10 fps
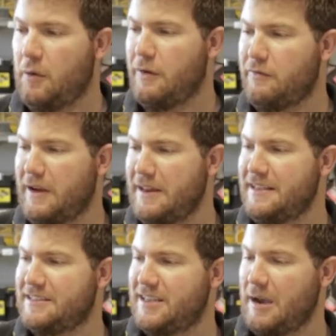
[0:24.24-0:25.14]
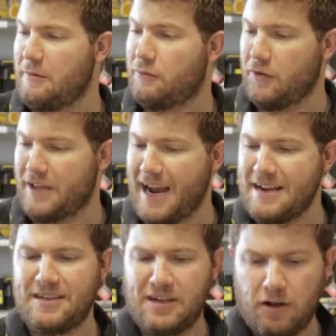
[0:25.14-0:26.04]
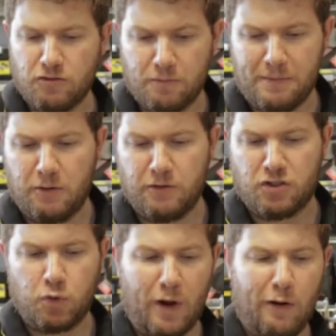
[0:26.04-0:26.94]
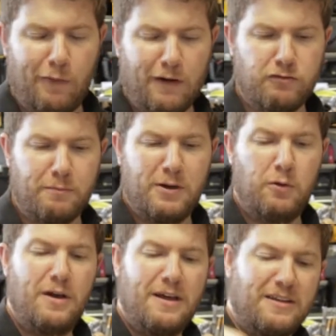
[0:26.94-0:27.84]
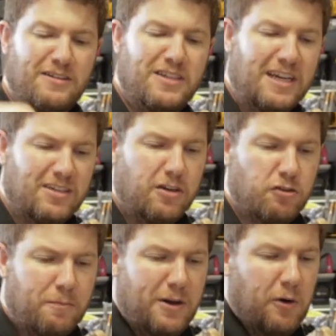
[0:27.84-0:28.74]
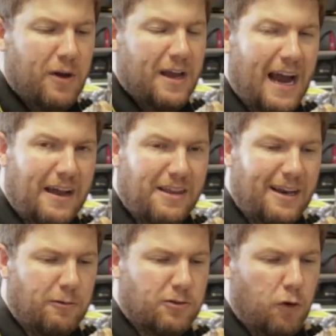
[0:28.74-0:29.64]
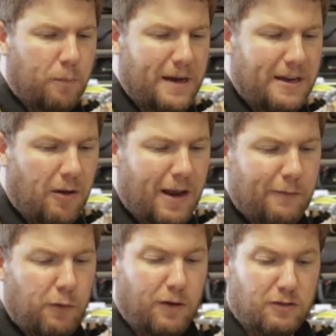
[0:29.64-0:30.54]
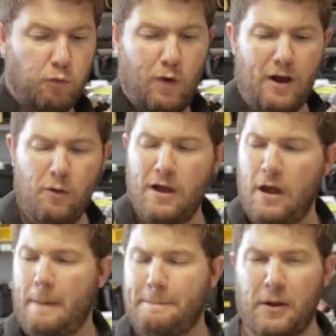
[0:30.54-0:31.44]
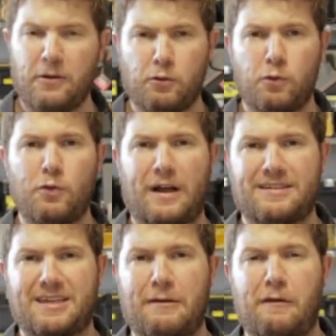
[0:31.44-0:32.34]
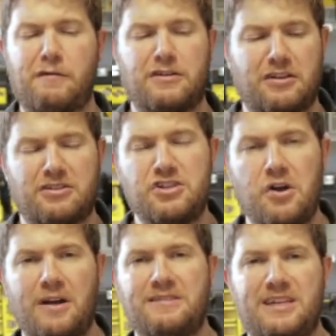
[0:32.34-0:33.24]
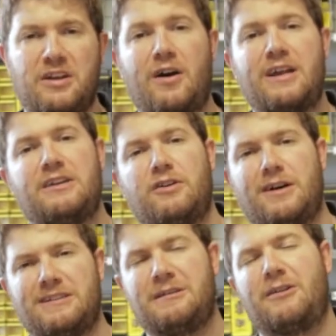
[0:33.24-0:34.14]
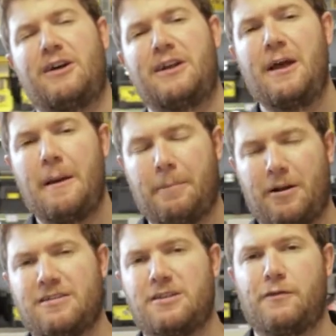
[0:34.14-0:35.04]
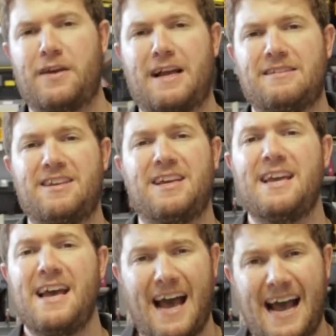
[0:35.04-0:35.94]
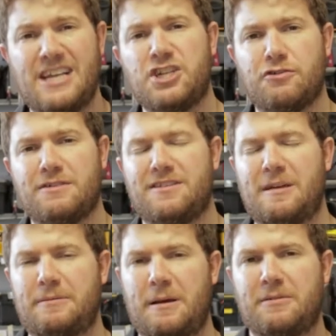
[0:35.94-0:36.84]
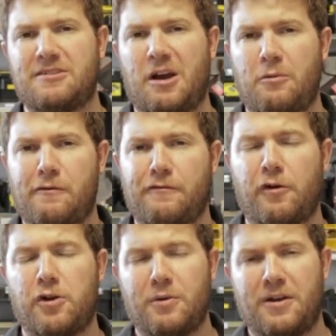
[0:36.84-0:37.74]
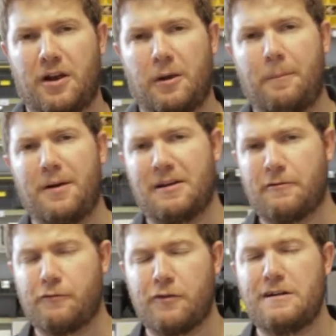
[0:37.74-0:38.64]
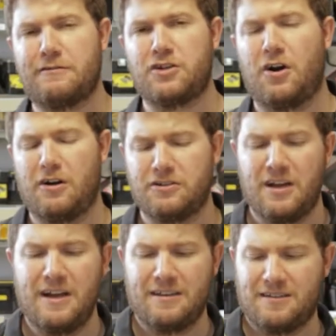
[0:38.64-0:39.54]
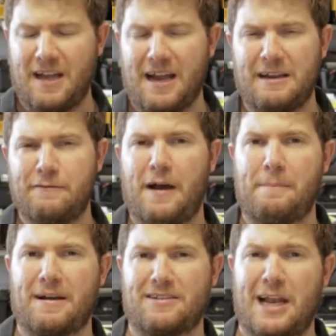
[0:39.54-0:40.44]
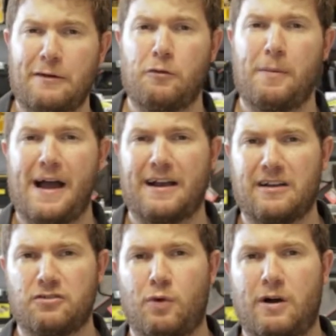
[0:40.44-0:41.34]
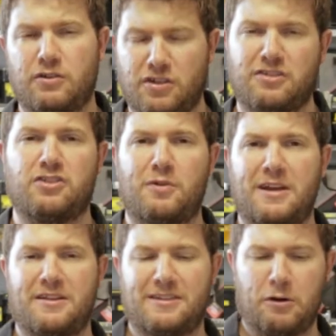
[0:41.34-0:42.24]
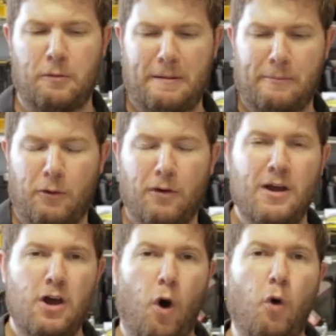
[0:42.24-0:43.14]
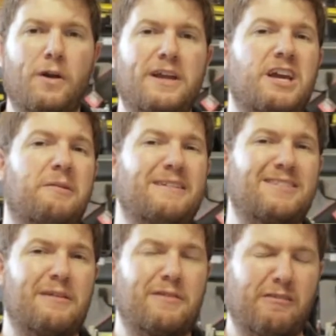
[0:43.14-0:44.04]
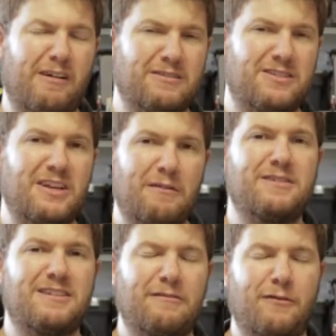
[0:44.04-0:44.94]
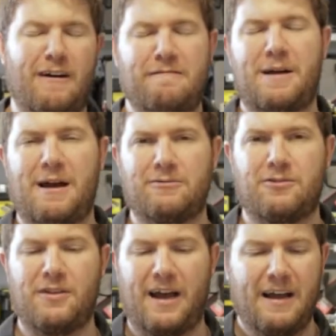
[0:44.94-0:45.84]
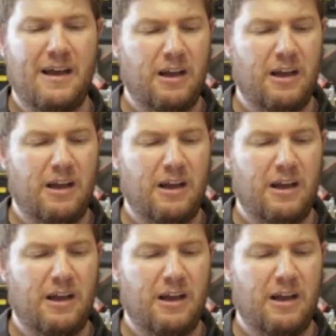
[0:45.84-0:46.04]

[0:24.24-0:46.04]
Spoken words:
In this set, we've got the 1800mm, the 1200mm, the 600mm and the little torpedo level as well. Bundled all that together for just $99.99 plus the VAT. And during the September sale, we'll throw you in a completely free of charge Stanley FatMax level bag as well, just to sweeten the deal a bit more. All in, you're going to be saving around £75 on that.